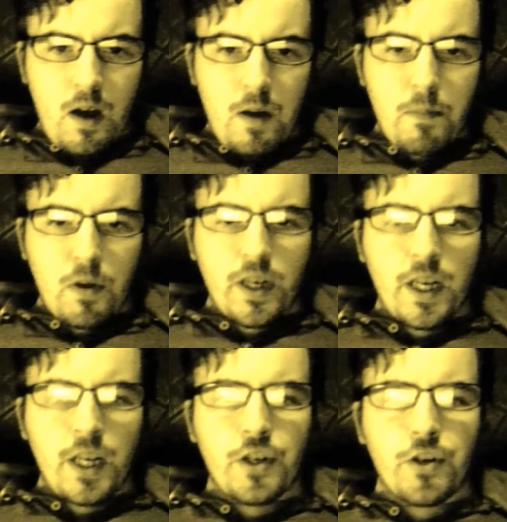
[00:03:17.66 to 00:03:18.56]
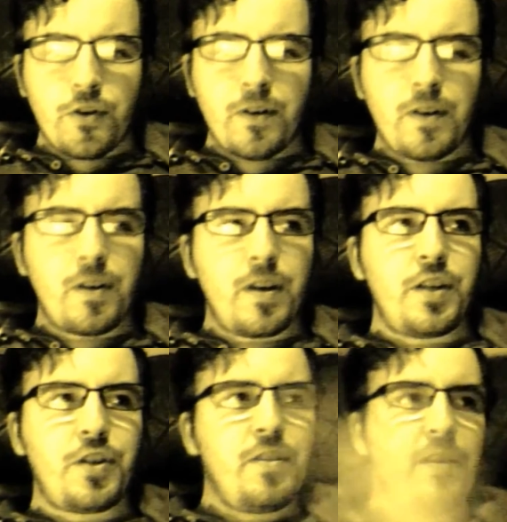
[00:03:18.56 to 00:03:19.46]
But it shouldn't
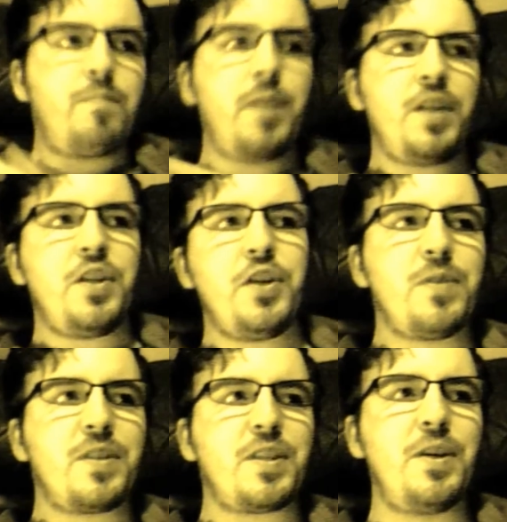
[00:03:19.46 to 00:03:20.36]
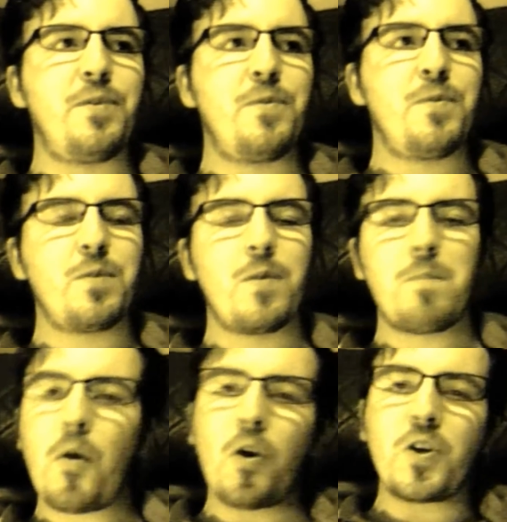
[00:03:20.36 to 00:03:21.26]
have been used to
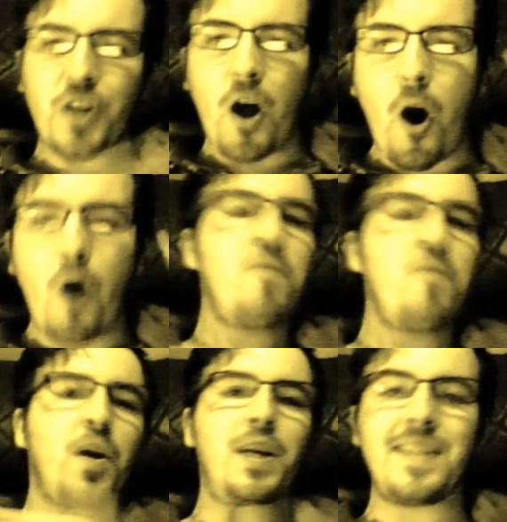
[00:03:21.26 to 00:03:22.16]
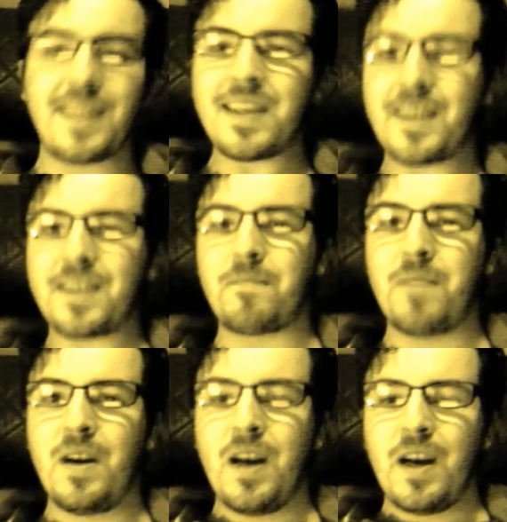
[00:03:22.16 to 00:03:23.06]
abolish the whole fucking system,
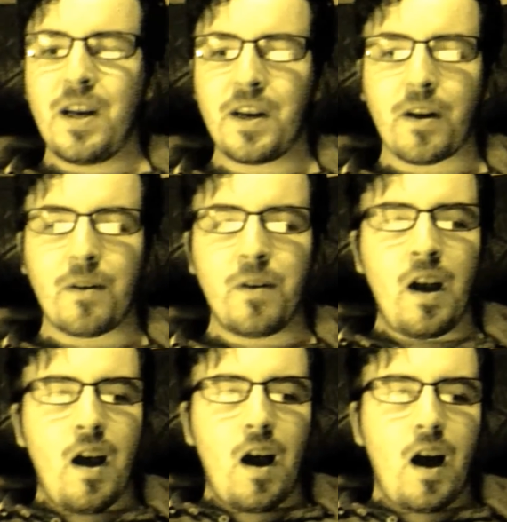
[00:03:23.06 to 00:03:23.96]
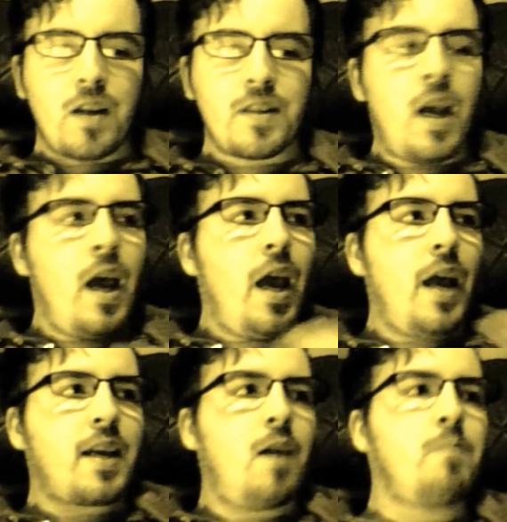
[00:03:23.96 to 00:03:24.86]
you know. And it
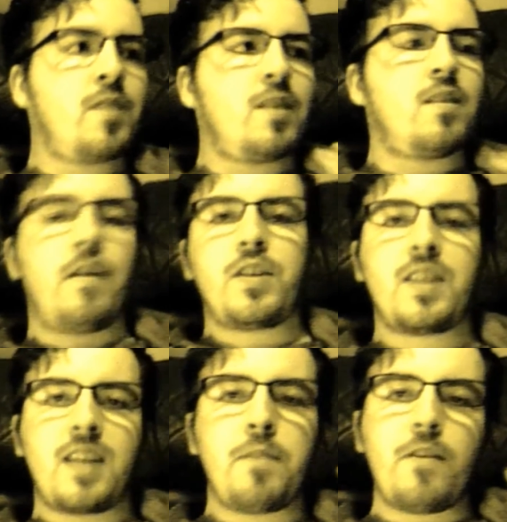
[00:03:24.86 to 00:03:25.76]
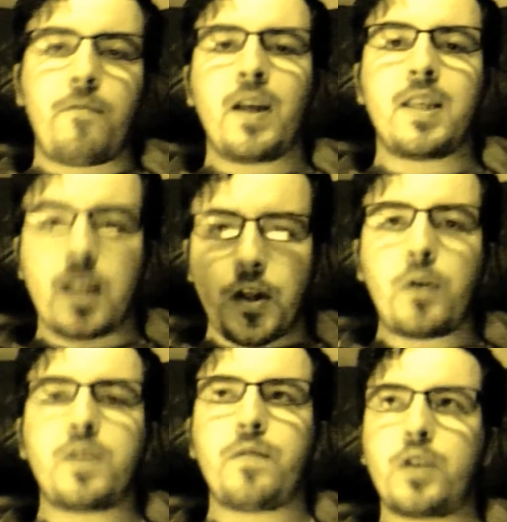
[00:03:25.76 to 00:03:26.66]
comes as another slap in the face of those of us who